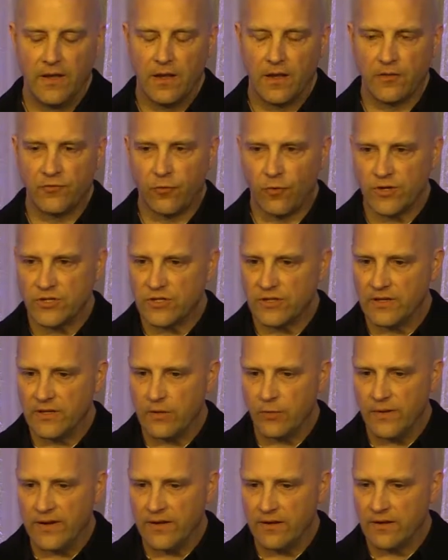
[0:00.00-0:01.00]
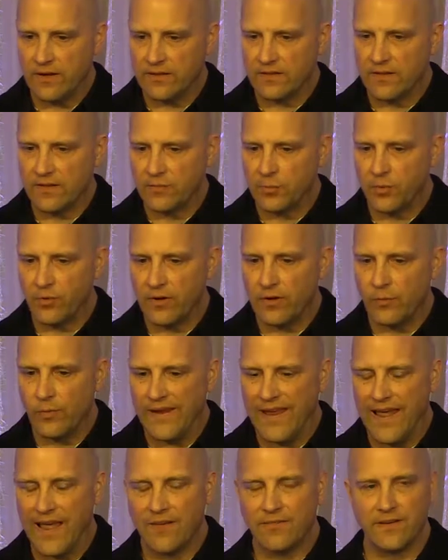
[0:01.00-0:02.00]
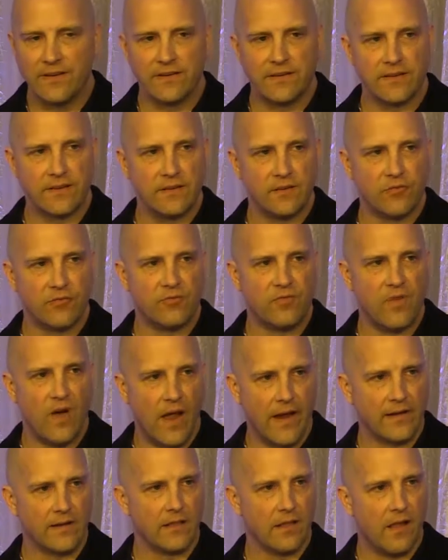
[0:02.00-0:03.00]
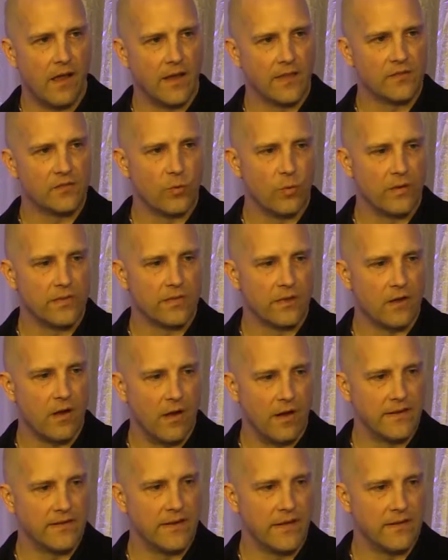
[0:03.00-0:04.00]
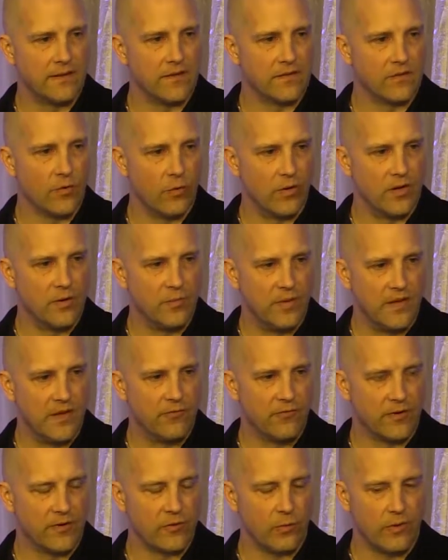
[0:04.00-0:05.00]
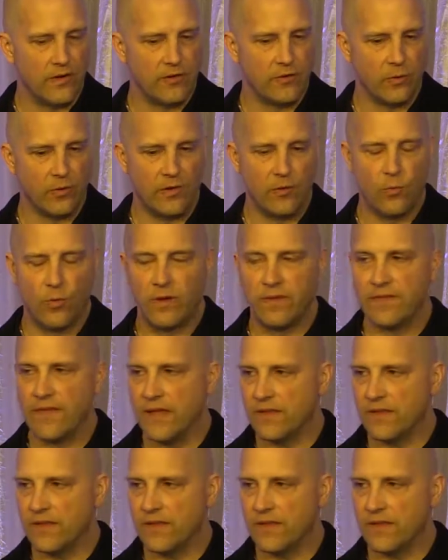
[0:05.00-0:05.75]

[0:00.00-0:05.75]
Unfortunately, at this point we haven't finalized what the content is going to be for 2021.